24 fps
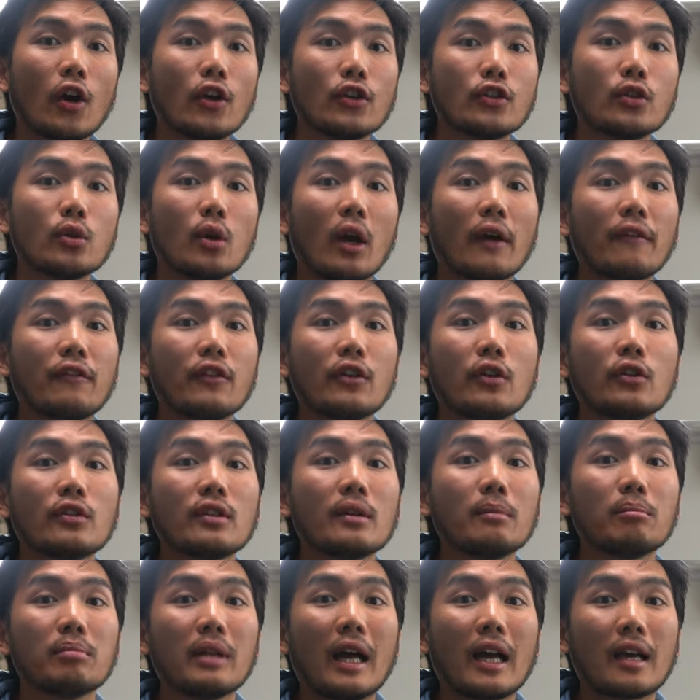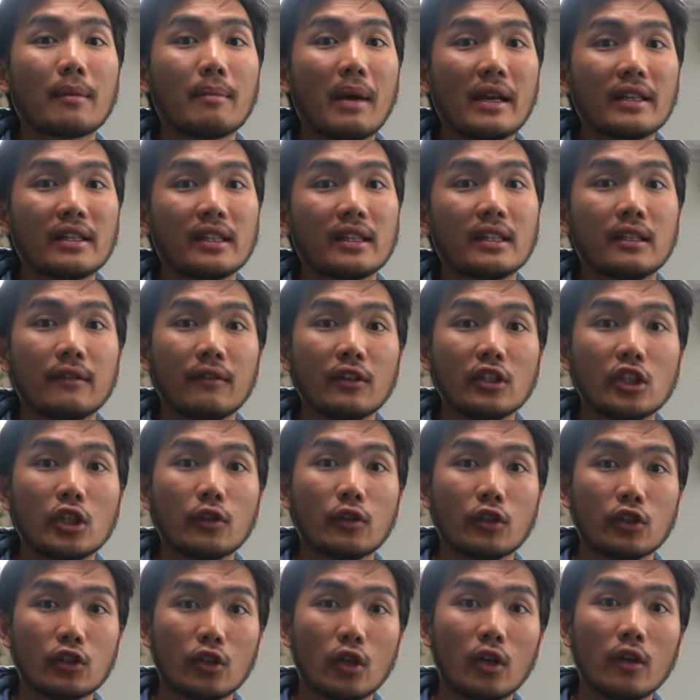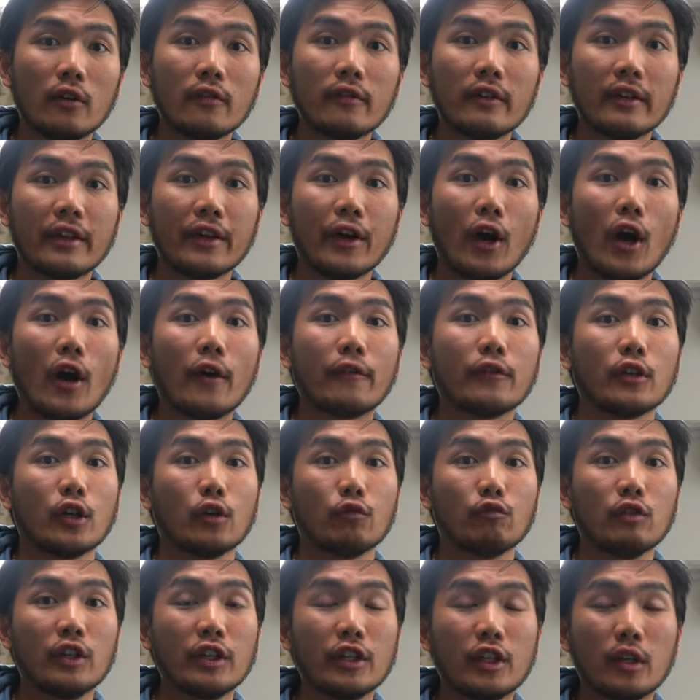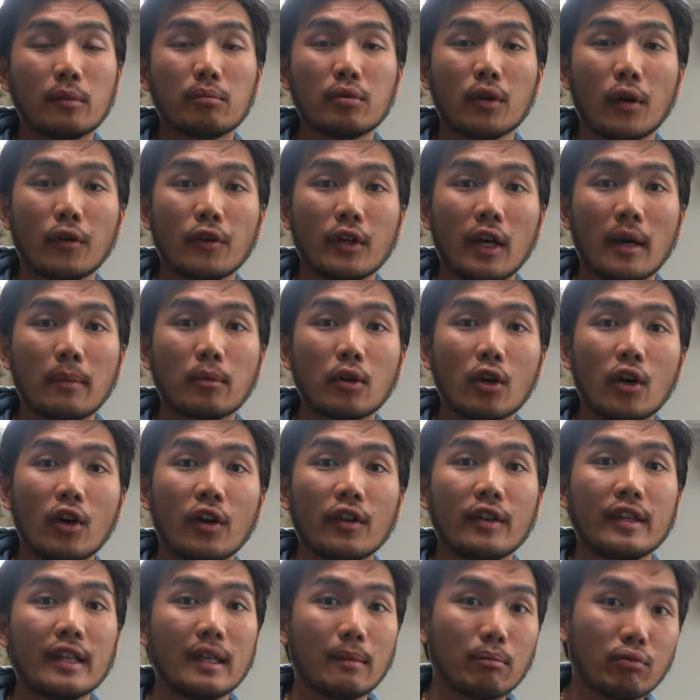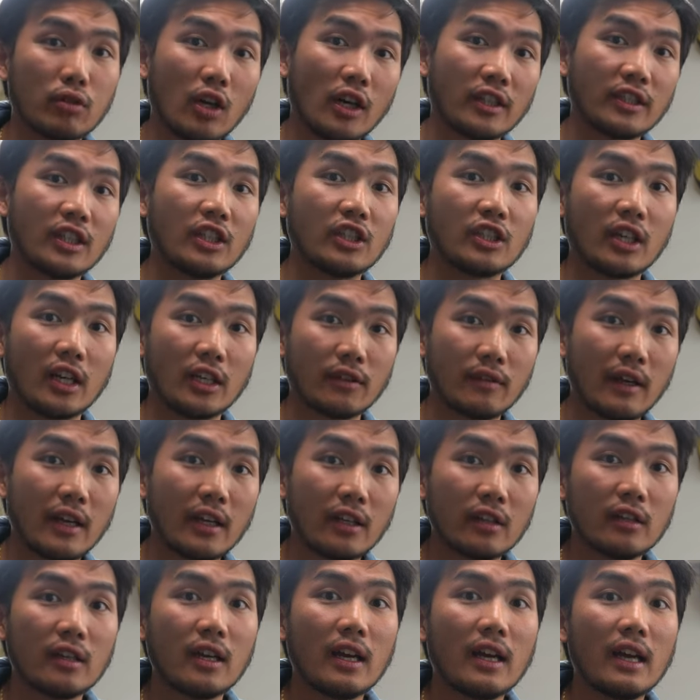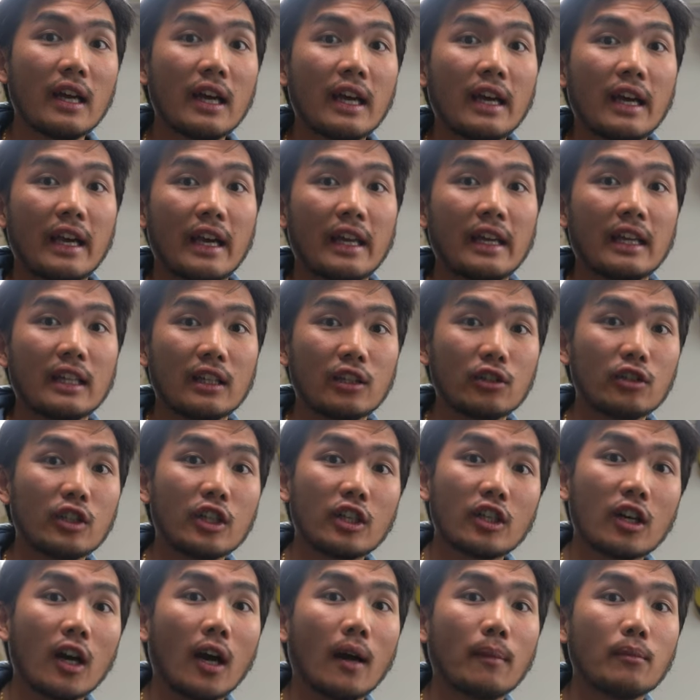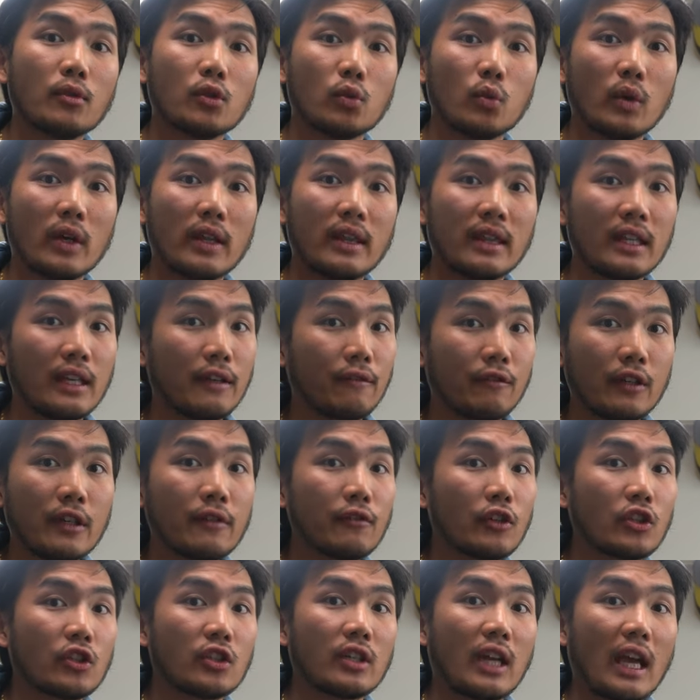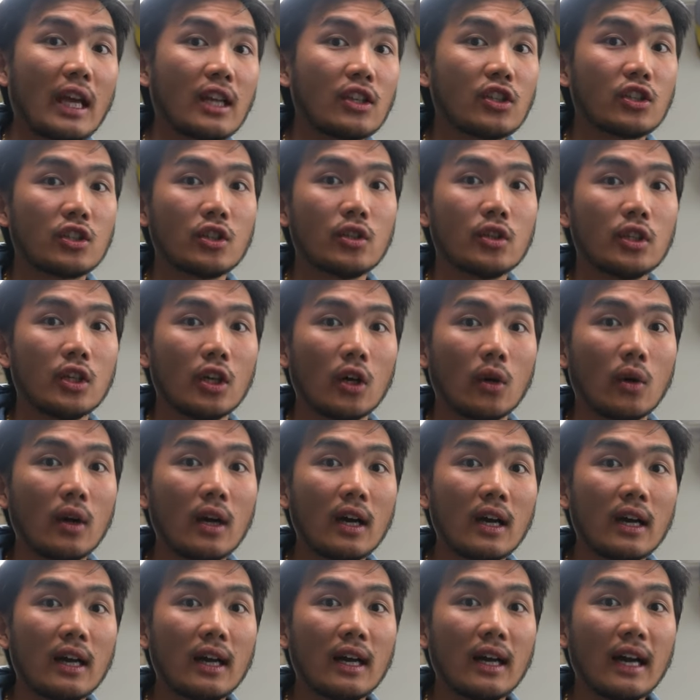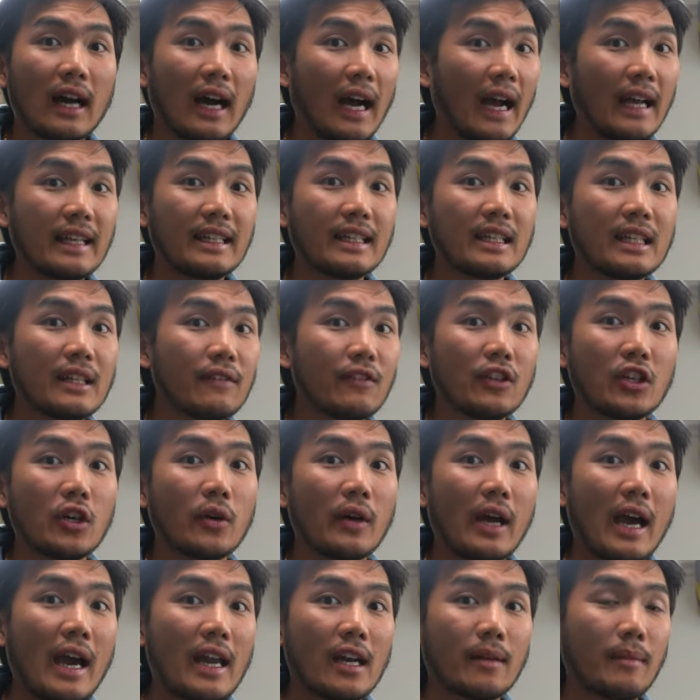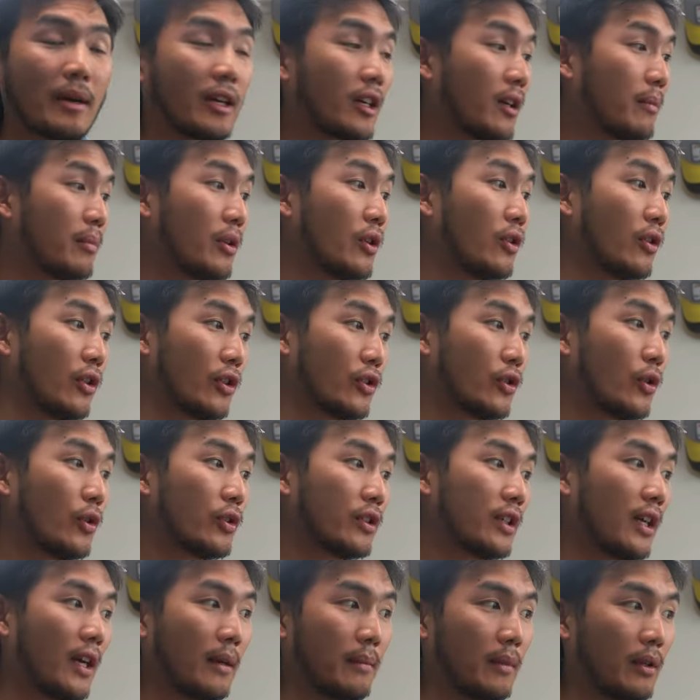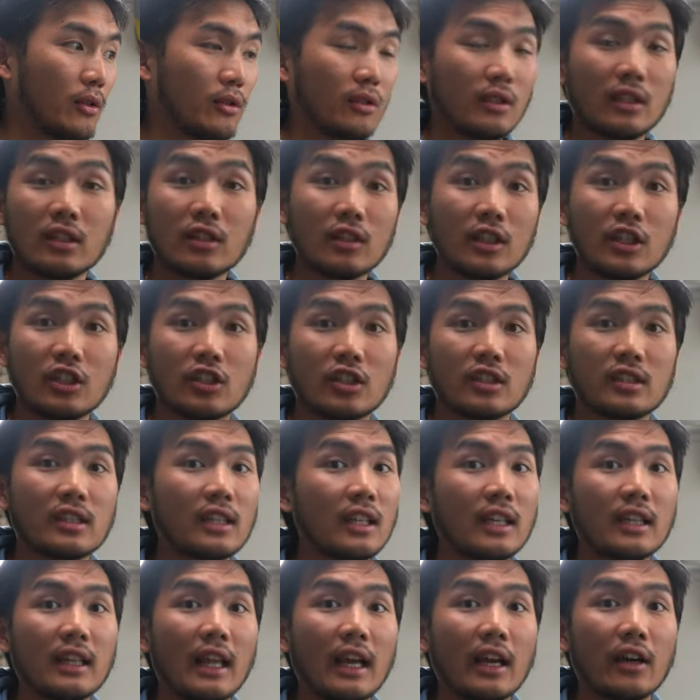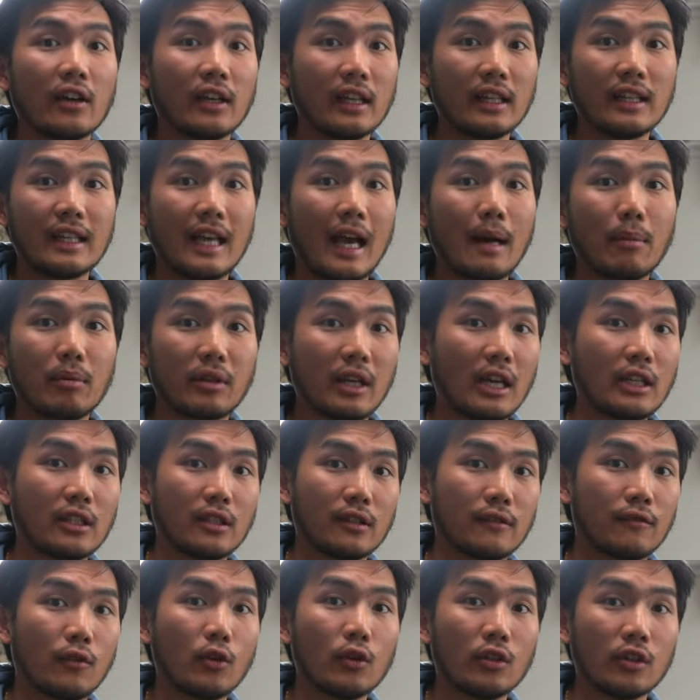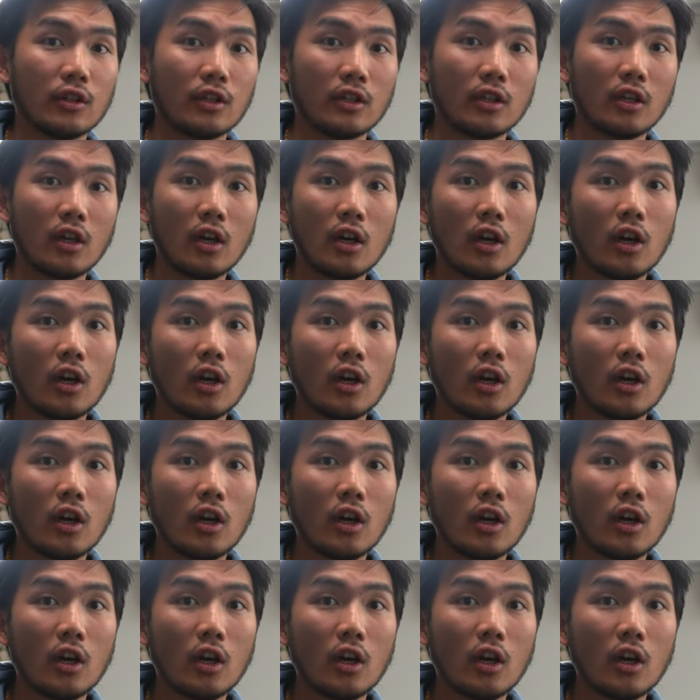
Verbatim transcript: So if you're using Blackmagic DaVinci Resolve, they offer a really good program called the Proxy Generator, and it literally comes with the free version and studio. I didn't even know I had it on my computer this whole time. It was literally just sitting there in the applications folder.